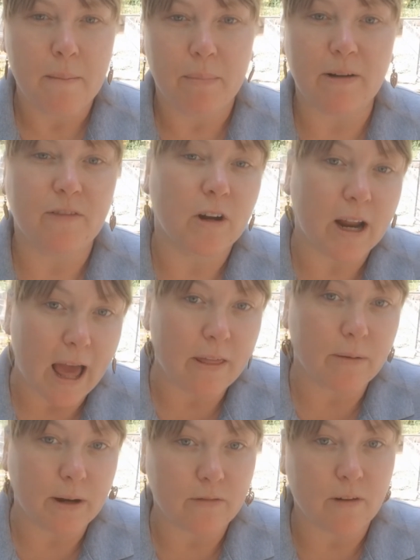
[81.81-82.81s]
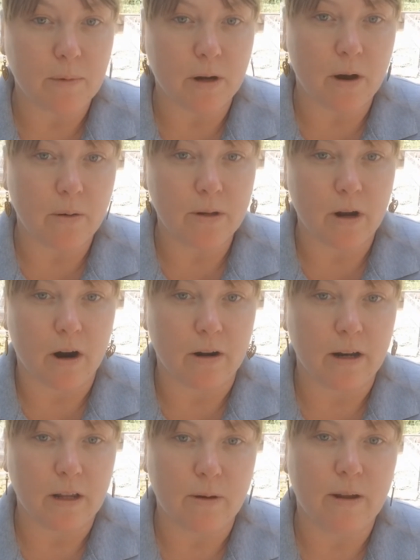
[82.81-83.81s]
But if you're gathering from your own
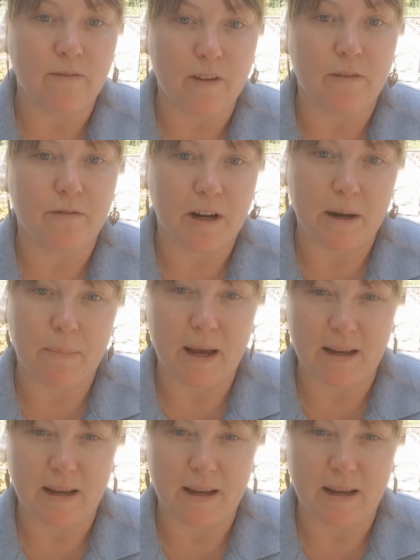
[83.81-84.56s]
yard, you can feel free to pick